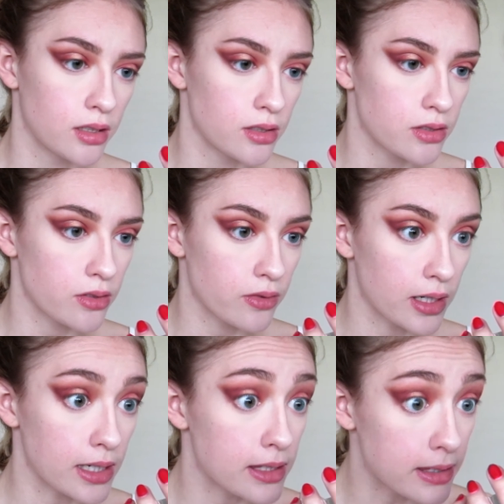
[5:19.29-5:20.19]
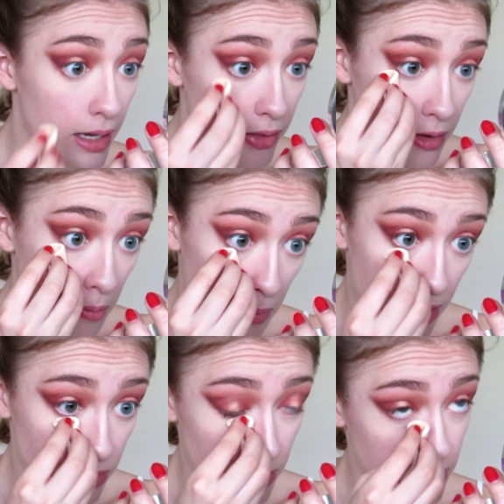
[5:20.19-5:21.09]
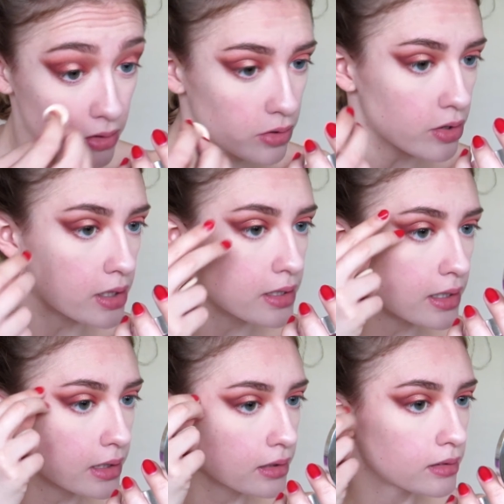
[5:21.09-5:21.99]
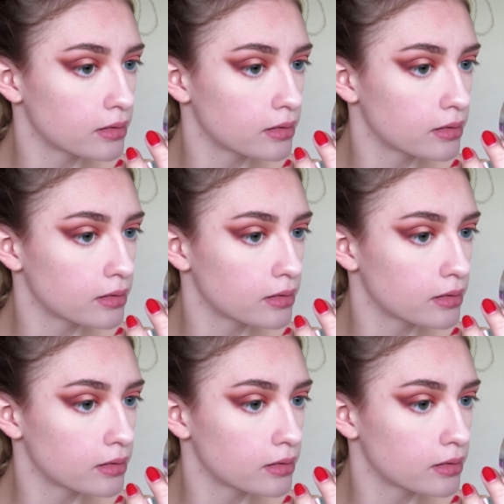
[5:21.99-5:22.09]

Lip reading: Just to really set them, make sure there's no creasing.